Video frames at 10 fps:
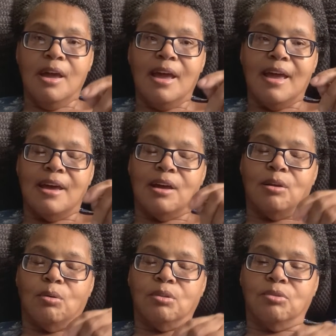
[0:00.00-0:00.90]
And
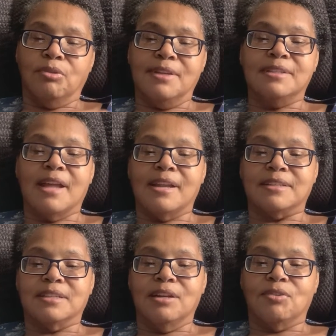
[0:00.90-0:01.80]
the reason that
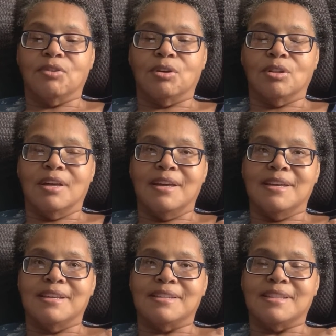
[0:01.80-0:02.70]
it's literal
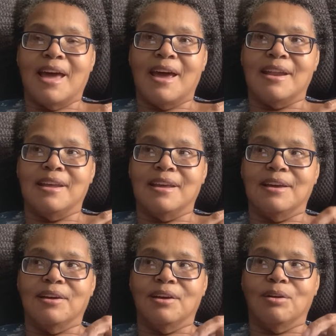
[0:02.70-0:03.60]
is that
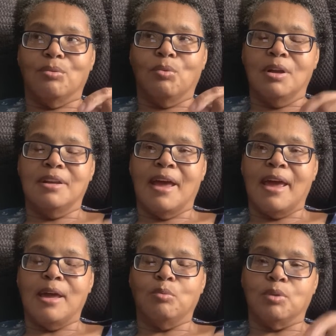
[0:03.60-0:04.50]
one
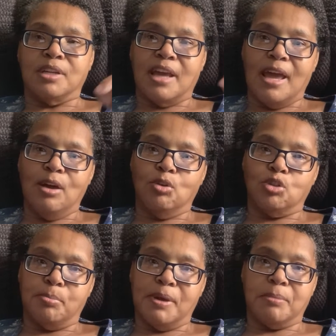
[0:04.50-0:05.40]
day when Kay goes
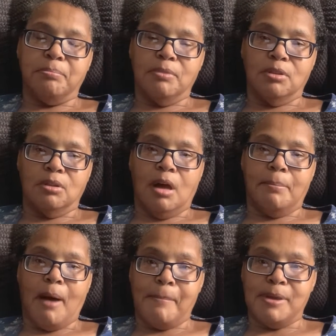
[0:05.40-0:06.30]
to pick
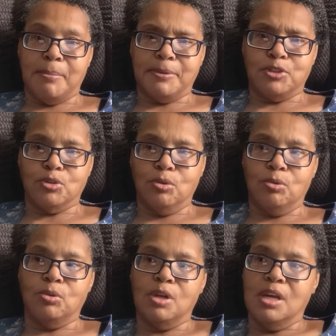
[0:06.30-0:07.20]
Poppy up at
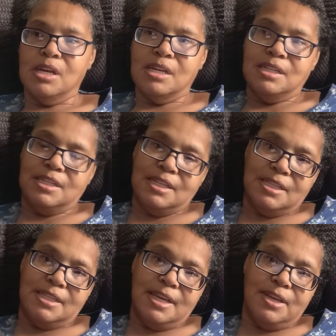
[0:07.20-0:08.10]
school, she
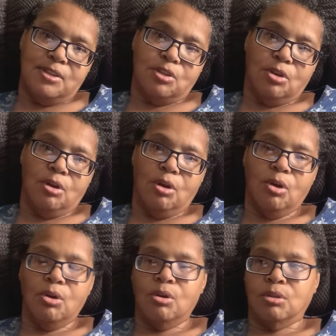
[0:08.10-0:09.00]
sees
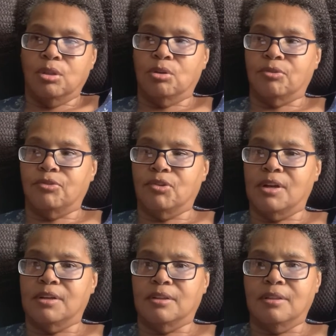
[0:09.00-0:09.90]
her little
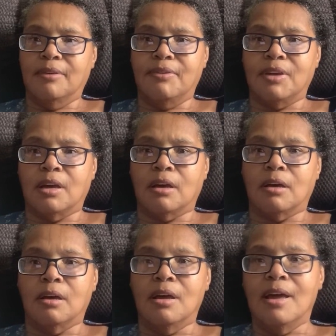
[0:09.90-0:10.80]
friend Olivia,
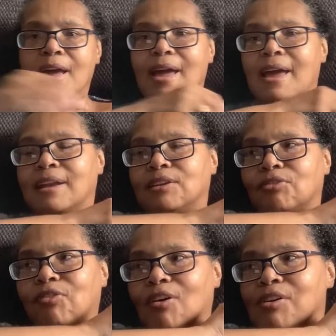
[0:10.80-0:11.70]
and as
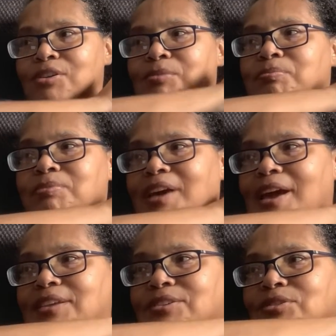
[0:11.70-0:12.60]
far as
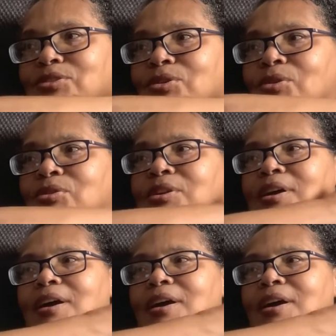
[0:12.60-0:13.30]
Kay's concerned,